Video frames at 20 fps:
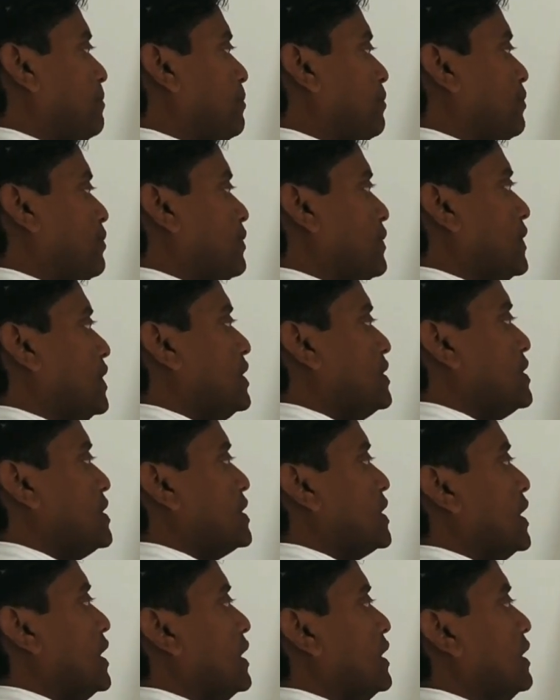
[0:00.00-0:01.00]
This is
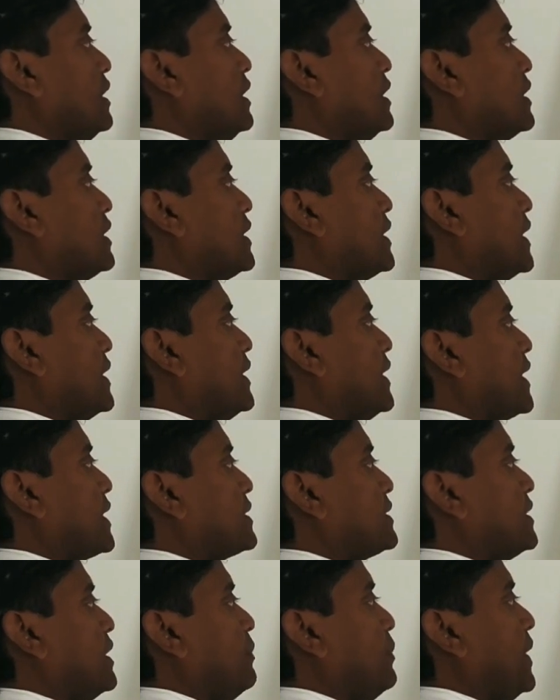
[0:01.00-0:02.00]
a
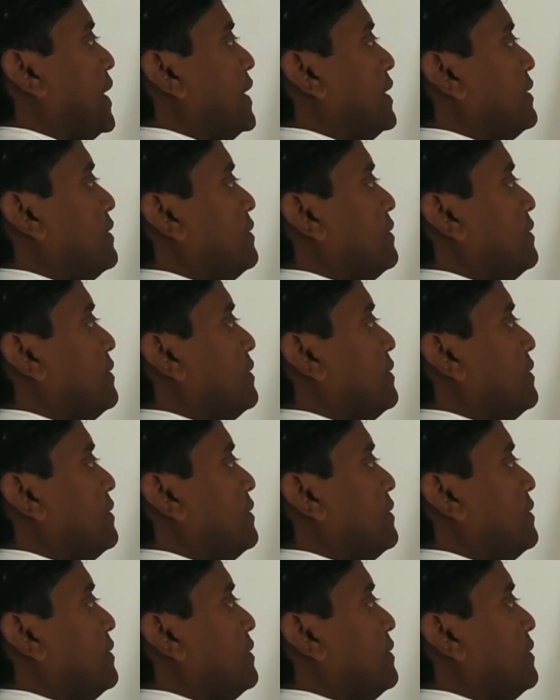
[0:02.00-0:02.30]
conduction band.